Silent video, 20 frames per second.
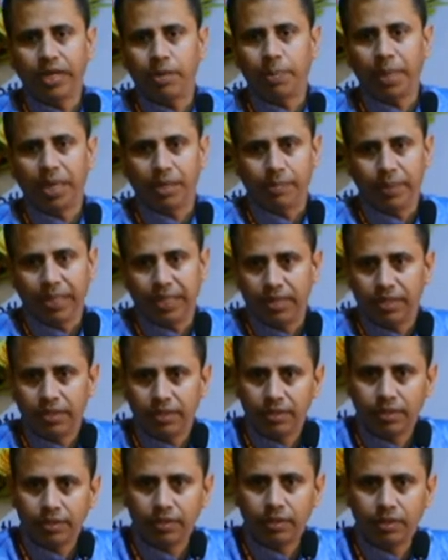department.
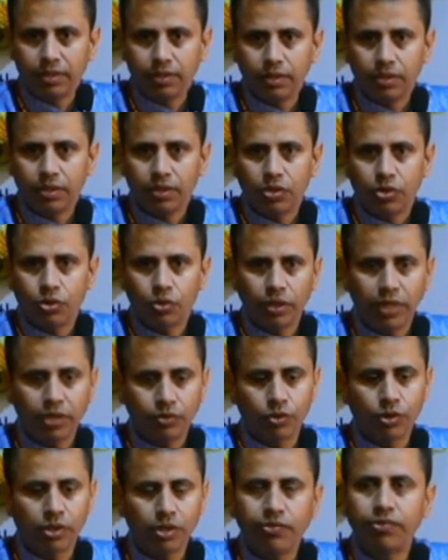So
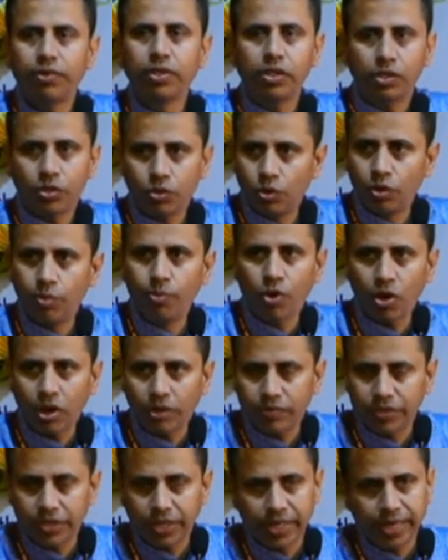that was the first
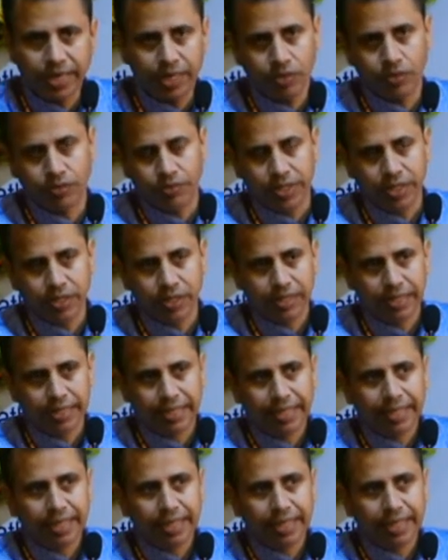roadblock which I had to face.